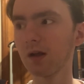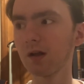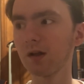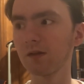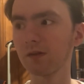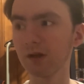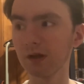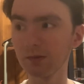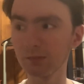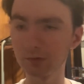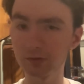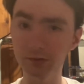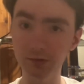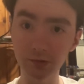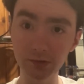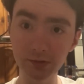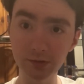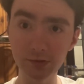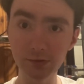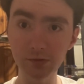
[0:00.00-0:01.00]
Then with
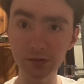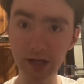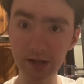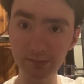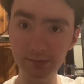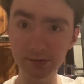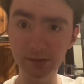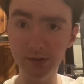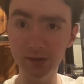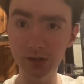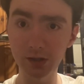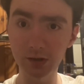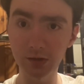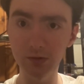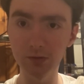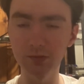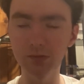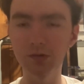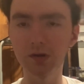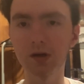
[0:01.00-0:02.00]
32 laps to
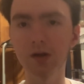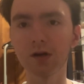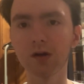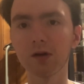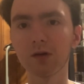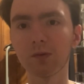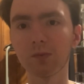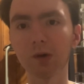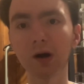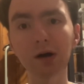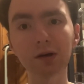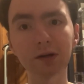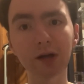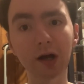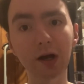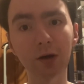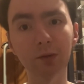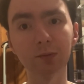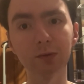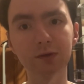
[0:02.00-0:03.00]
go, while
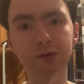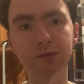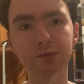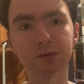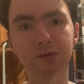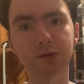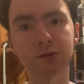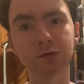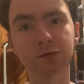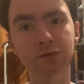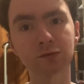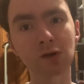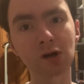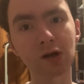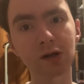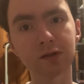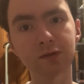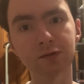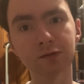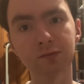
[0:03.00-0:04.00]
Kyle Busch was
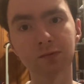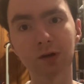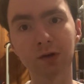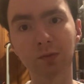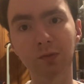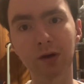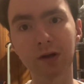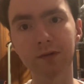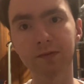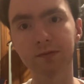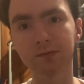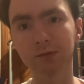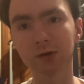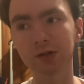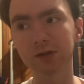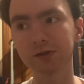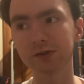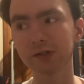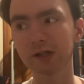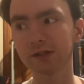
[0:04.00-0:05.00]
trying to run away from
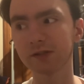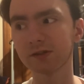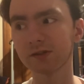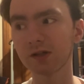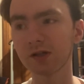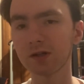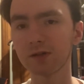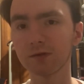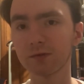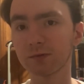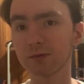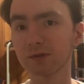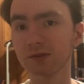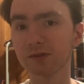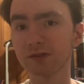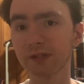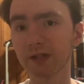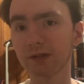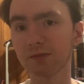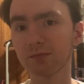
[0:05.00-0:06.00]
Ross Chastain, who was in
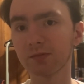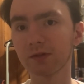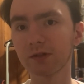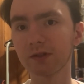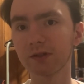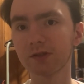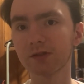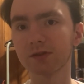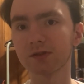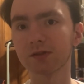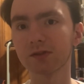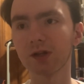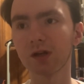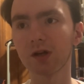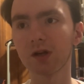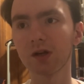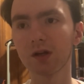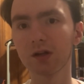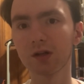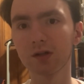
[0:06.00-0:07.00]
second place,
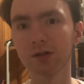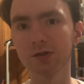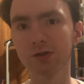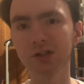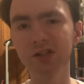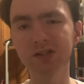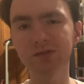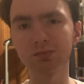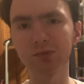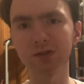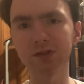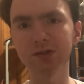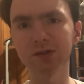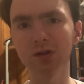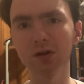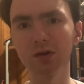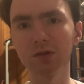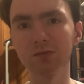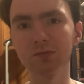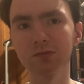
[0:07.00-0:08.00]
Chase
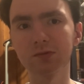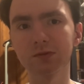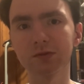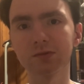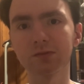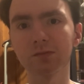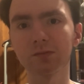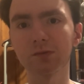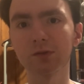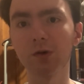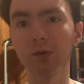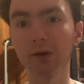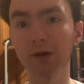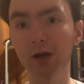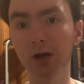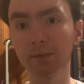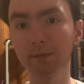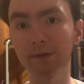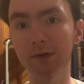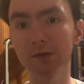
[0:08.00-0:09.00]
Briscoe was going
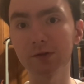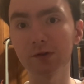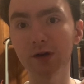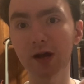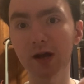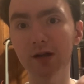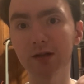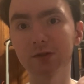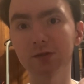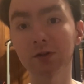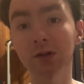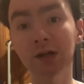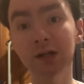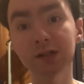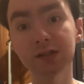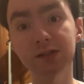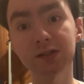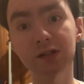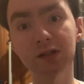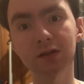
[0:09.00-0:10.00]
up the track, trying
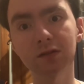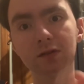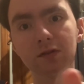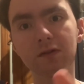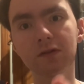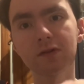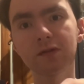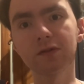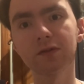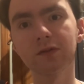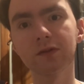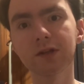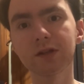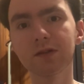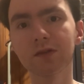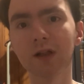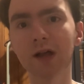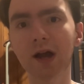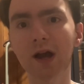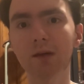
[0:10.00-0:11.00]
to stay on the lead
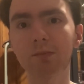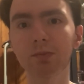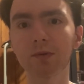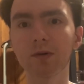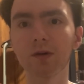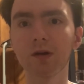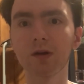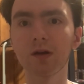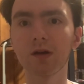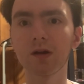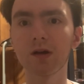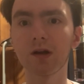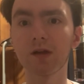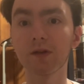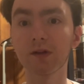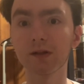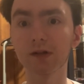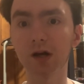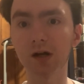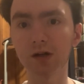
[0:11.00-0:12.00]
lap, and
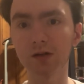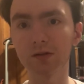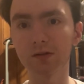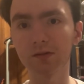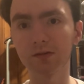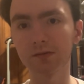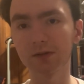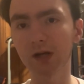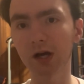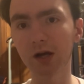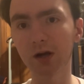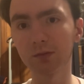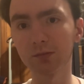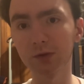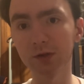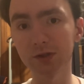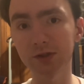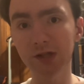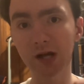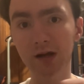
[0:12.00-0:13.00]
then Kyle
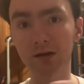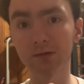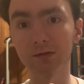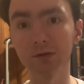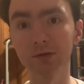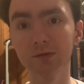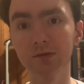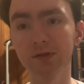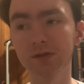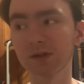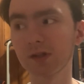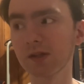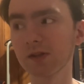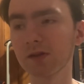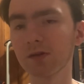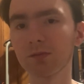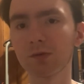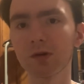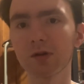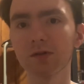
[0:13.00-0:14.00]
Busch got loose and hit
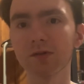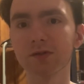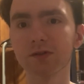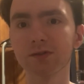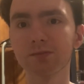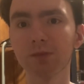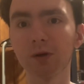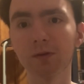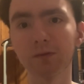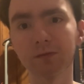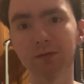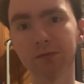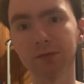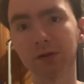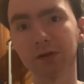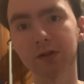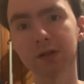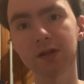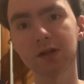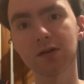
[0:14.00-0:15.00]
the wall and spun from the
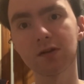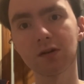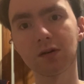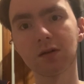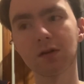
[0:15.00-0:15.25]
lead.